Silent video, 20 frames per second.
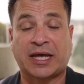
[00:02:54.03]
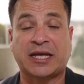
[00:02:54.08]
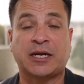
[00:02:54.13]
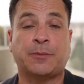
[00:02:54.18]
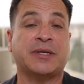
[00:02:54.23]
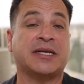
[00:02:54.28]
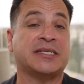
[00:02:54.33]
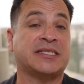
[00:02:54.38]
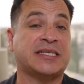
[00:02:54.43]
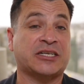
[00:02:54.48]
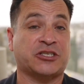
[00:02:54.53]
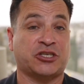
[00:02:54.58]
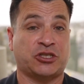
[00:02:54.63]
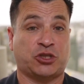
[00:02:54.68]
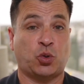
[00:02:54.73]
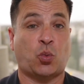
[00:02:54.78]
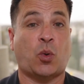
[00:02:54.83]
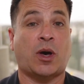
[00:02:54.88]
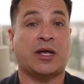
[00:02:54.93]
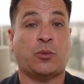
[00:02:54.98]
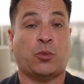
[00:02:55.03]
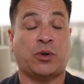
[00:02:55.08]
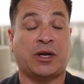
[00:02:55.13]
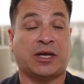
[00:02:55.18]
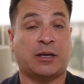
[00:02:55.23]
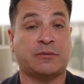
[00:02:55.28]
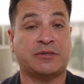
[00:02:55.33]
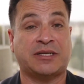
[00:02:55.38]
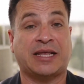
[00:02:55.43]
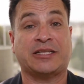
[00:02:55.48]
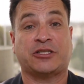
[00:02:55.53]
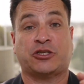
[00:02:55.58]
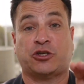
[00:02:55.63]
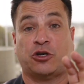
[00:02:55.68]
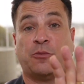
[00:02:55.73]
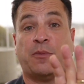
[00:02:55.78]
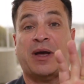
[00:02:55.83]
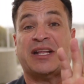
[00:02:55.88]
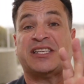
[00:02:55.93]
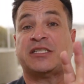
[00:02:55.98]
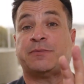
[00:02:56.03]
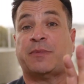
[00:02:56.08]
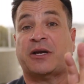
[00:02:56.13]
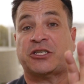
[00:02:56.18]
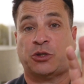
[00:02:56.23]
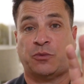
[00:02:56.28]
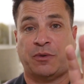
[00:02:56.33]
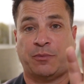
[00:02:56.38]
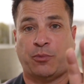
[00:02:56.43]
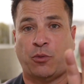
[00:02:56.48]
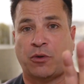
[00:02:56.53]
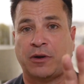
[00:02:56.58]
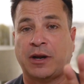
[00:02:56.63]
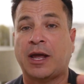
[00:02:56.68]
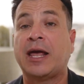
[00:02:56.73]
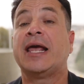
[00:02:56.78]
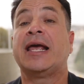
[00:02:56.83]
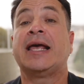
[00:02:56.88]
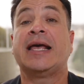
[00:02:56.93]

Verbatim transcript: item and a Section 2 item when it comes to that termite inspection report.